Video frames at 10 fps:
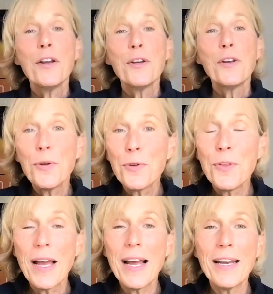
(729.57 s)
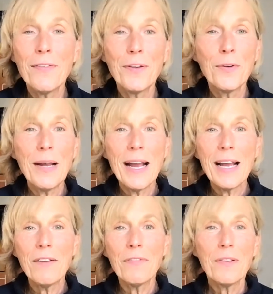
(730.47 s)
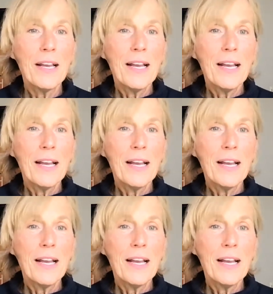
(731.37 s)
Don't do that if you have